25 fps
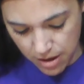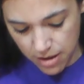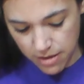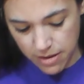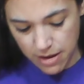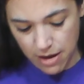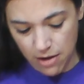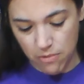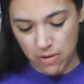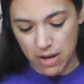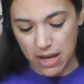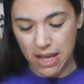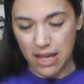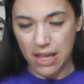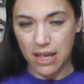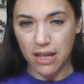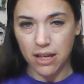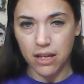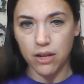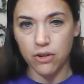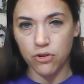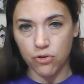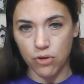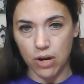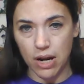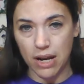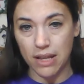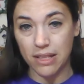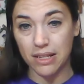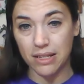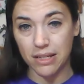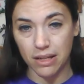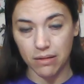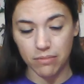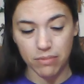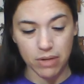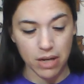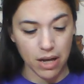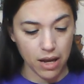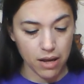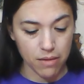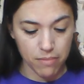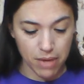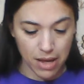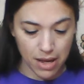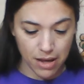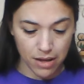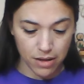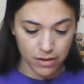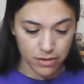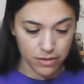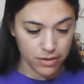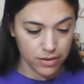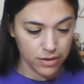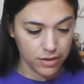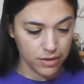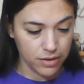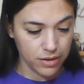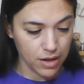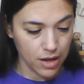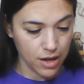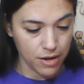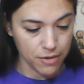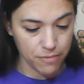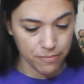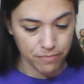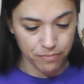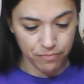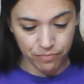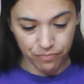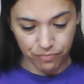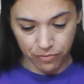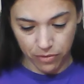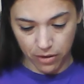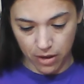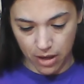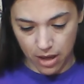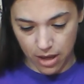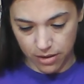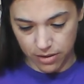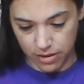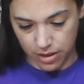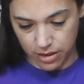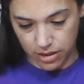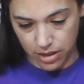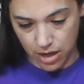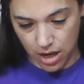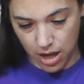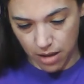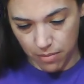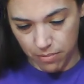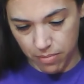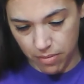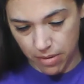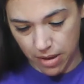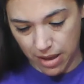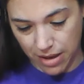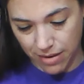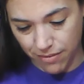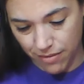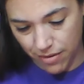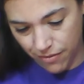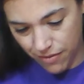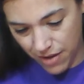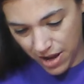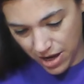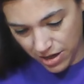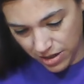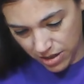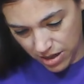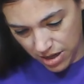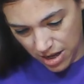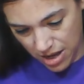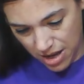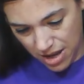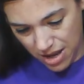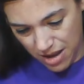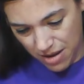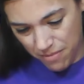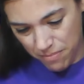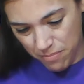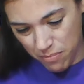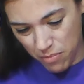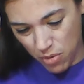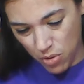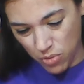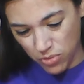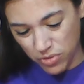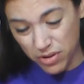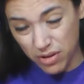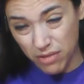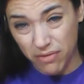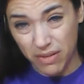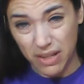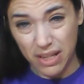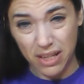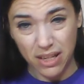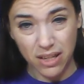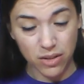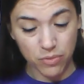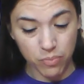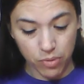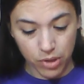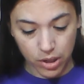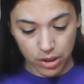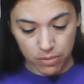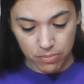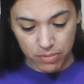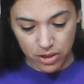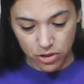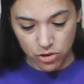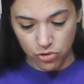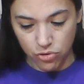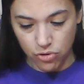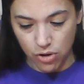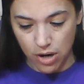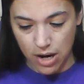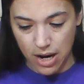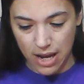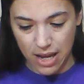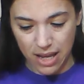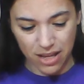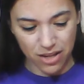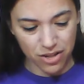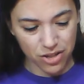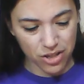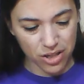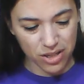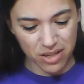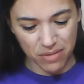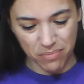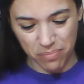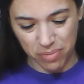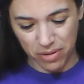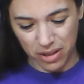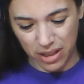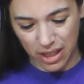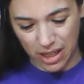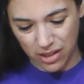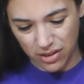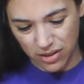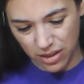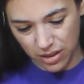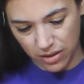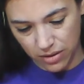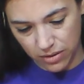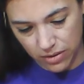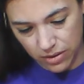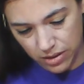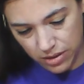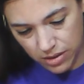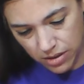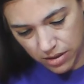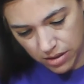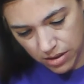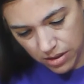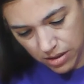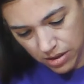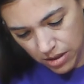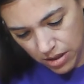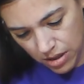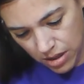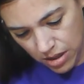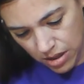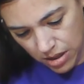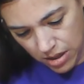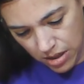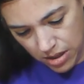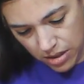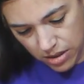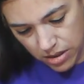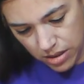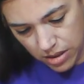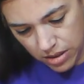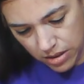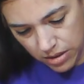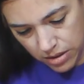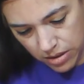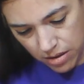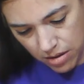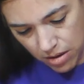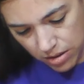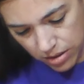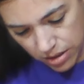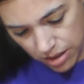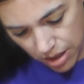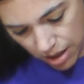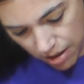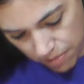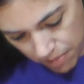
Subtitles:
And that way it can dry at the same time as the top. In fact, most of it is pretty much dry. It's just in places that it's not